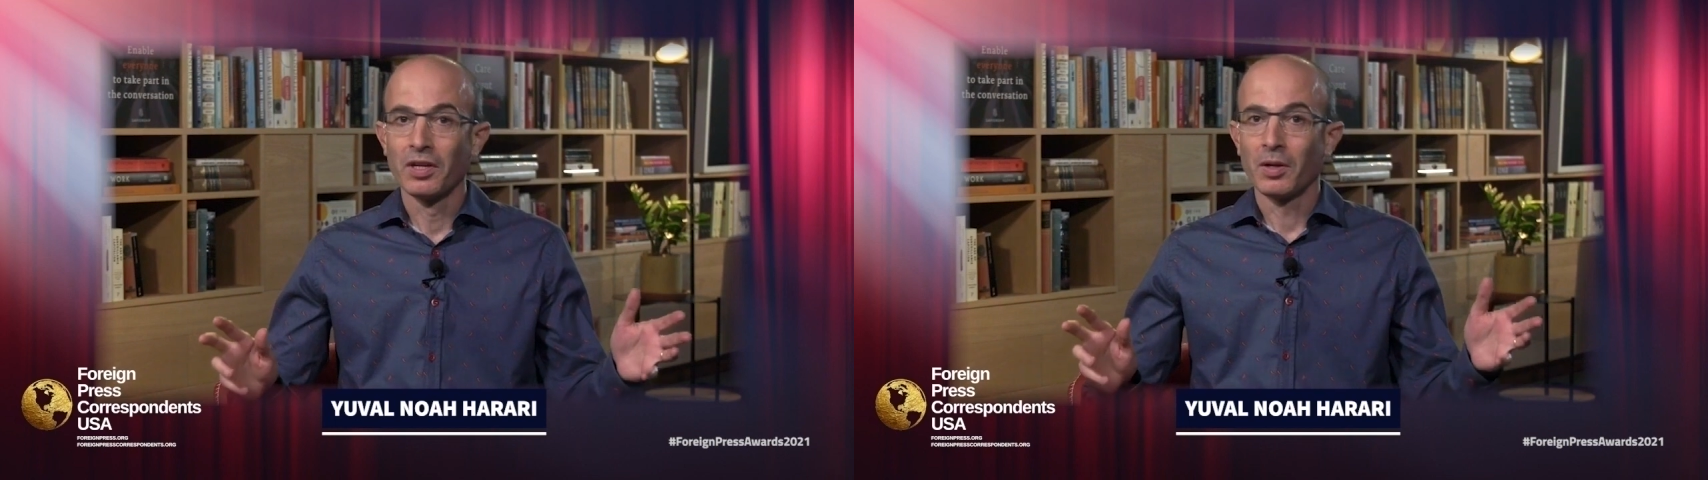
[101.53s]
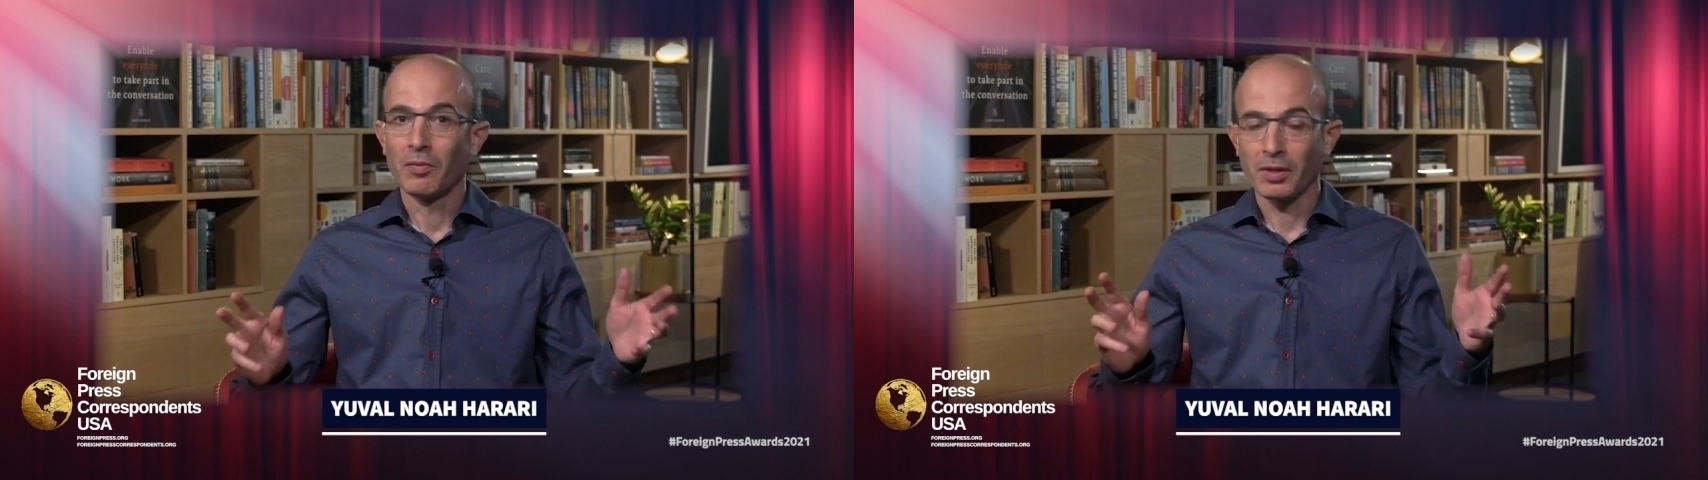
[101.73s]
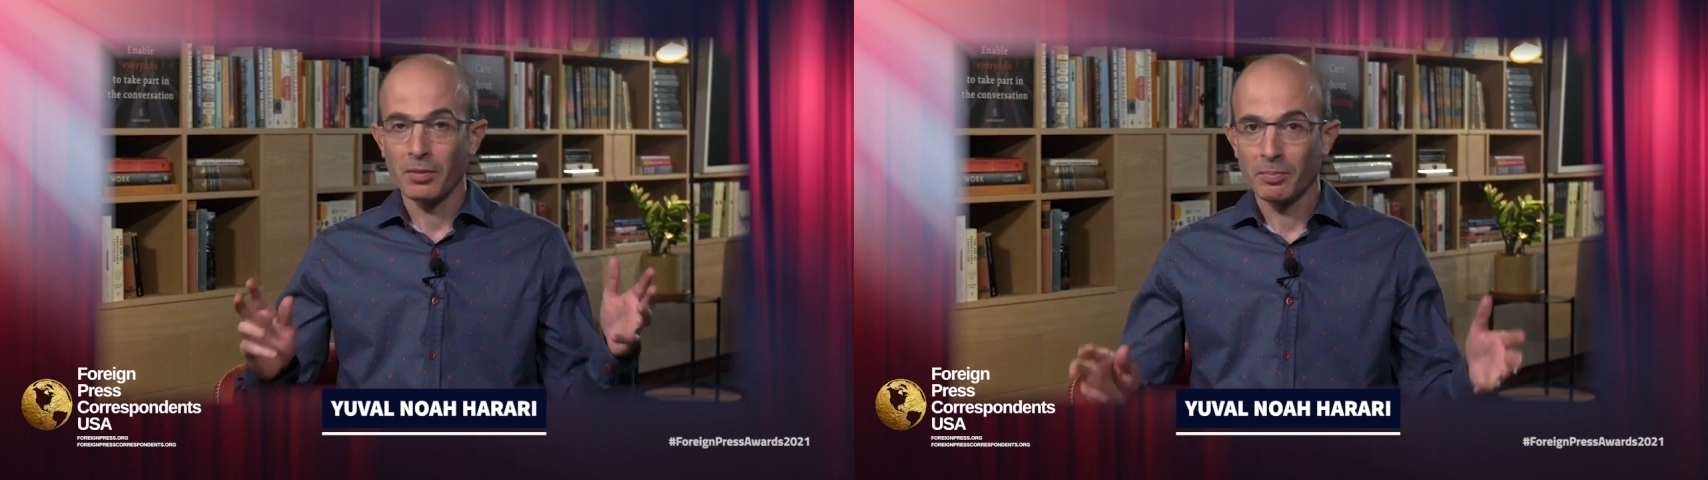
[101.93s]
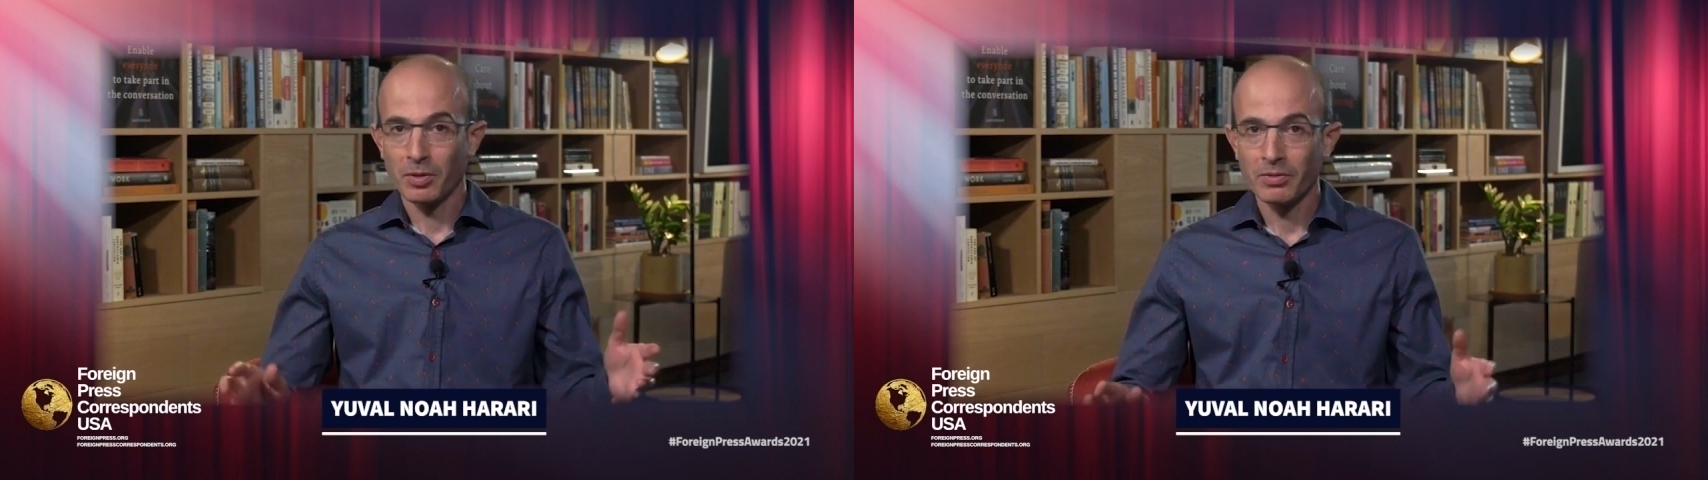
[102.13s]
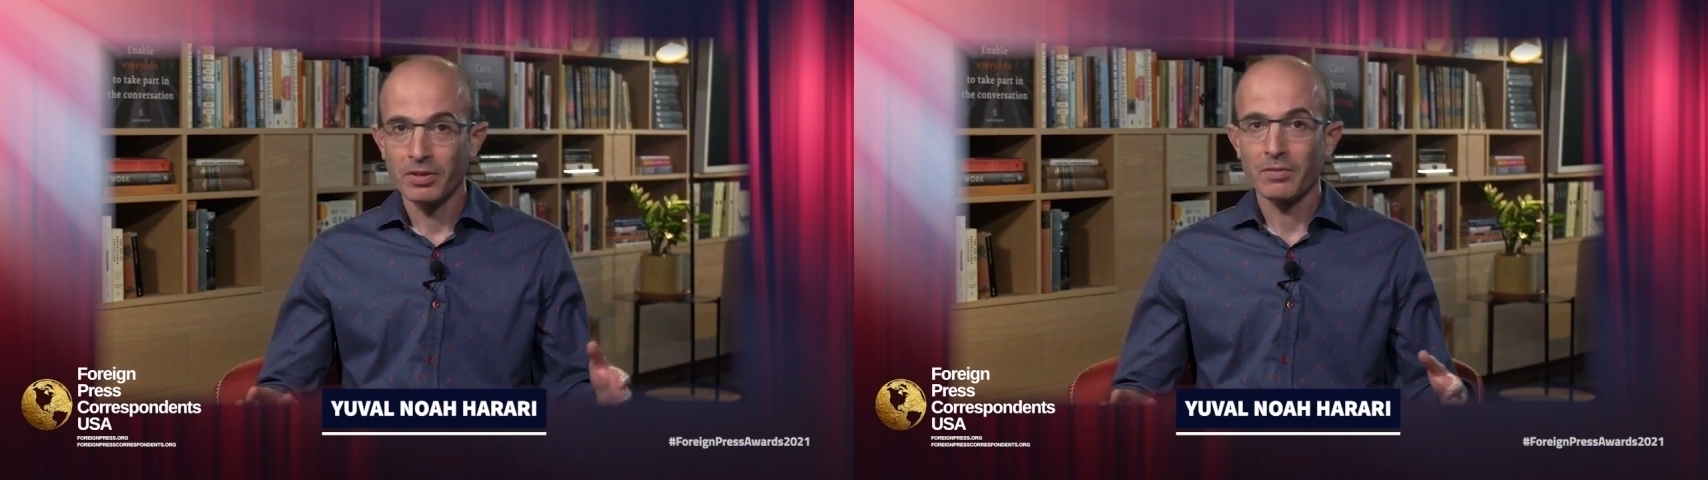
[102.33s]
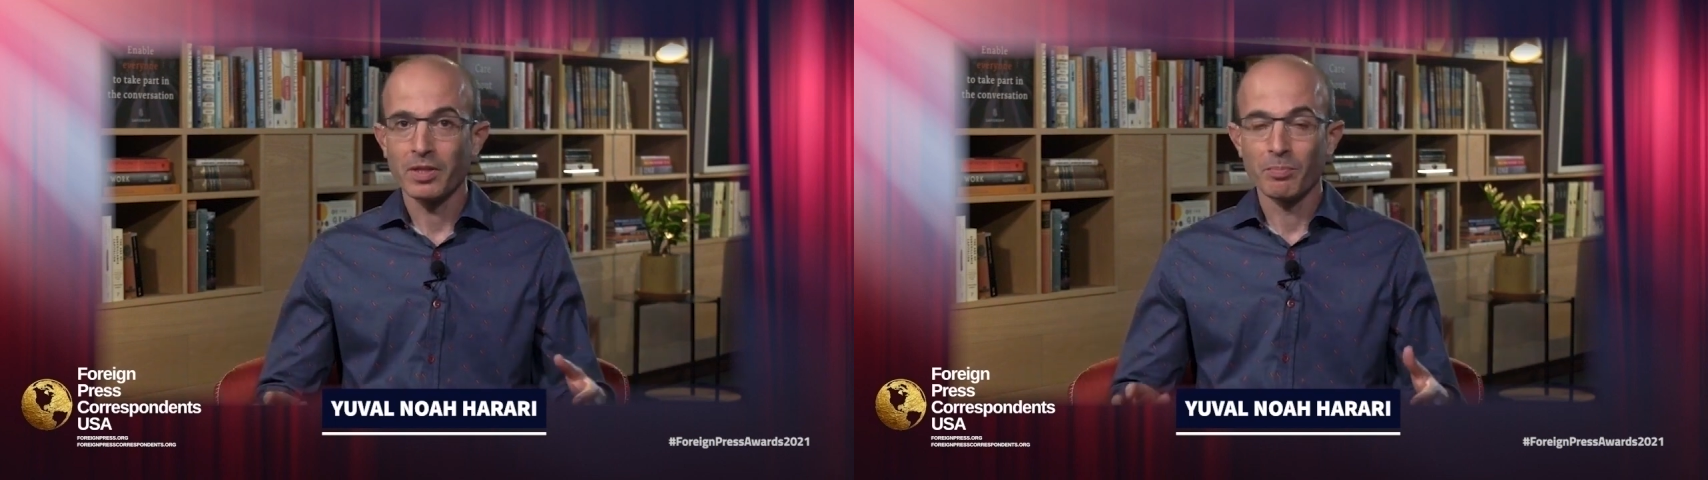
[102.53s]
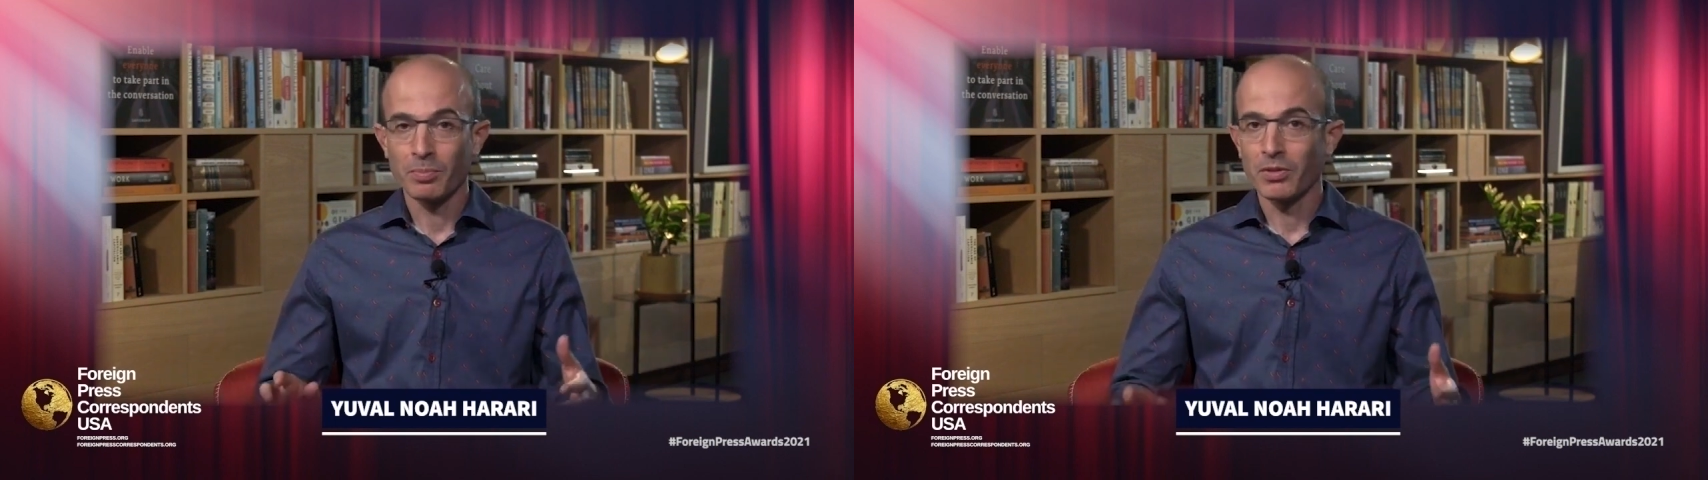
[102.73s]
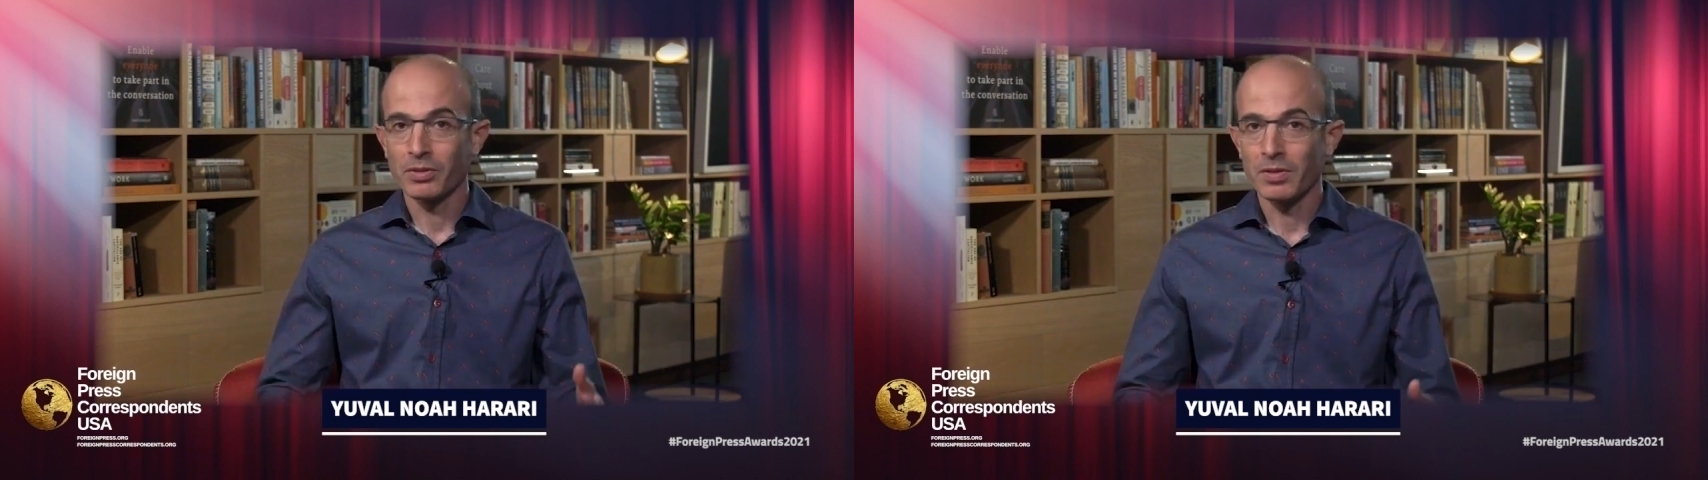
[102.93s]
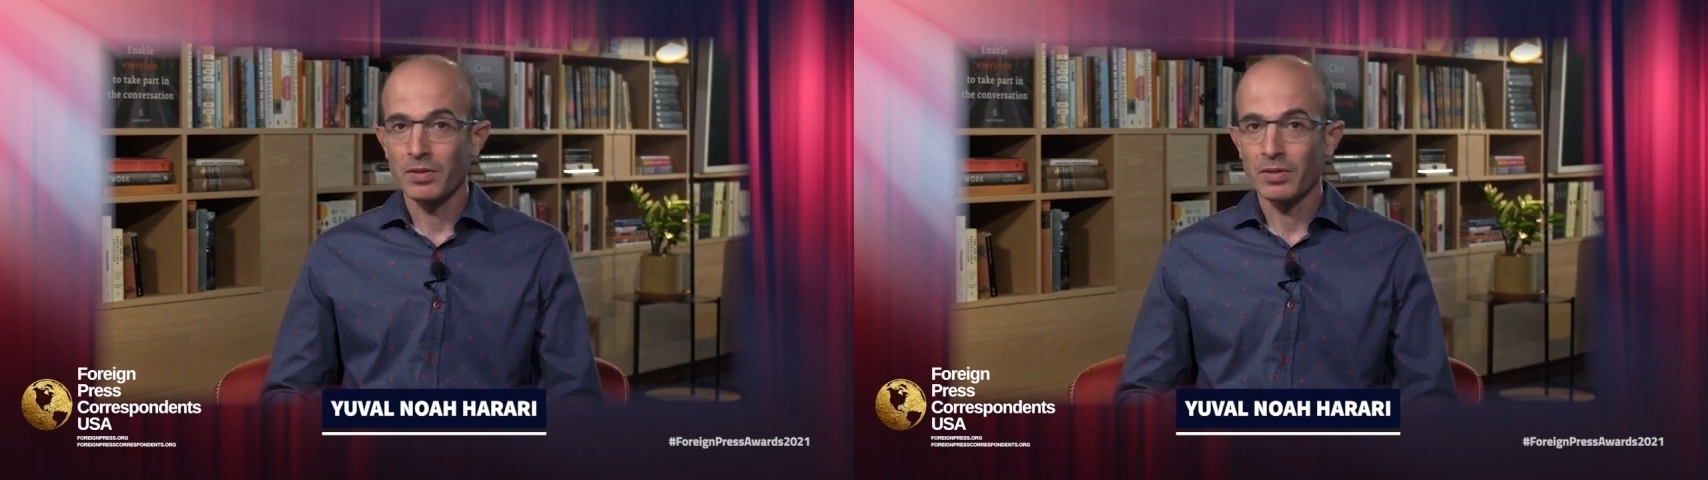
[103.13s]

of the importance